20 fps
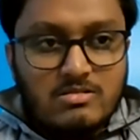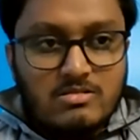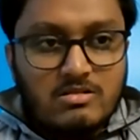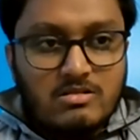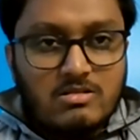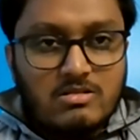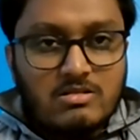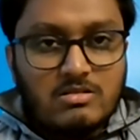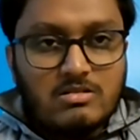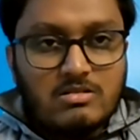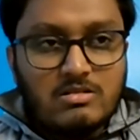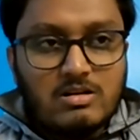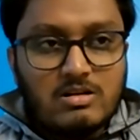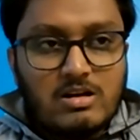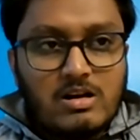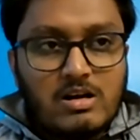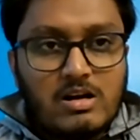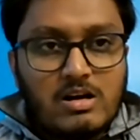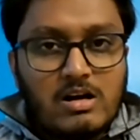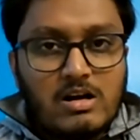
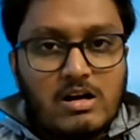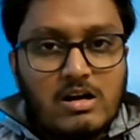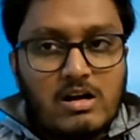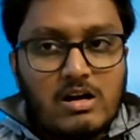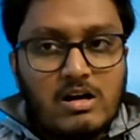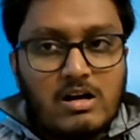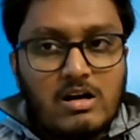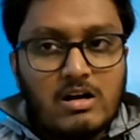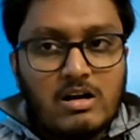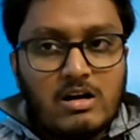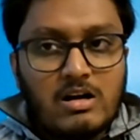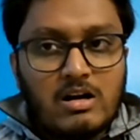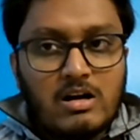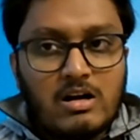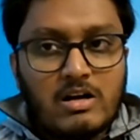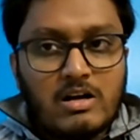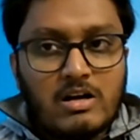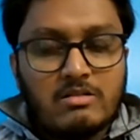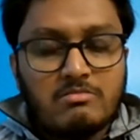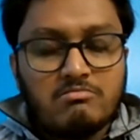So
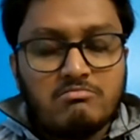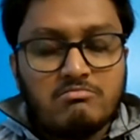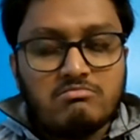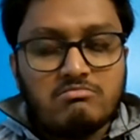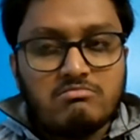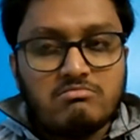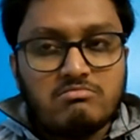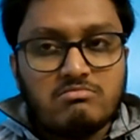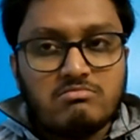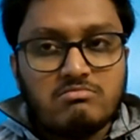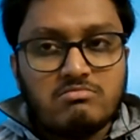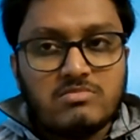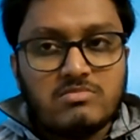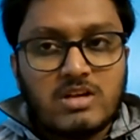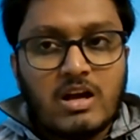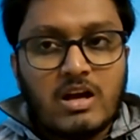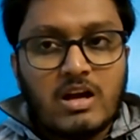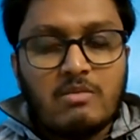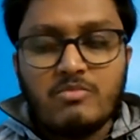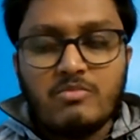uh, I
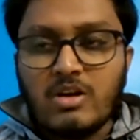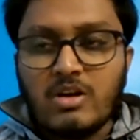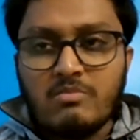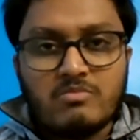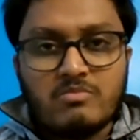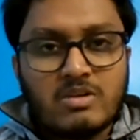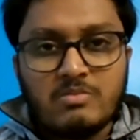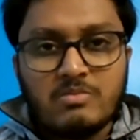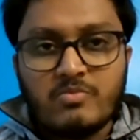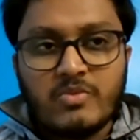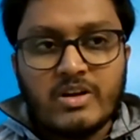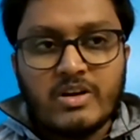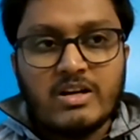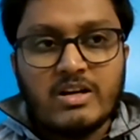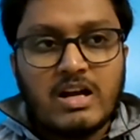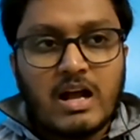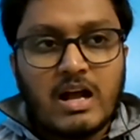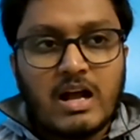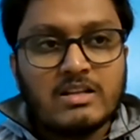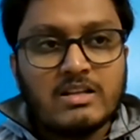I'm, I'm I'm
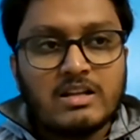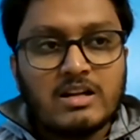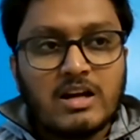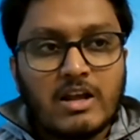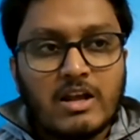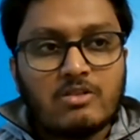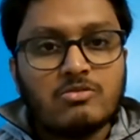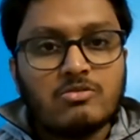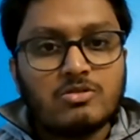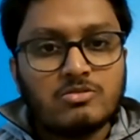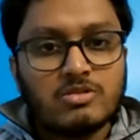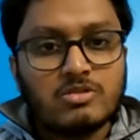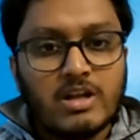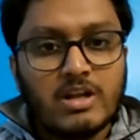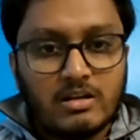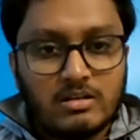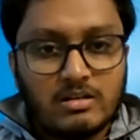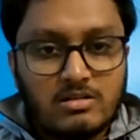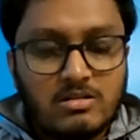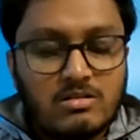very lucky that I could
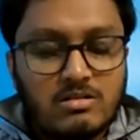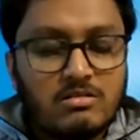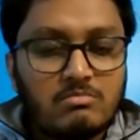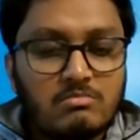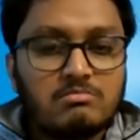do that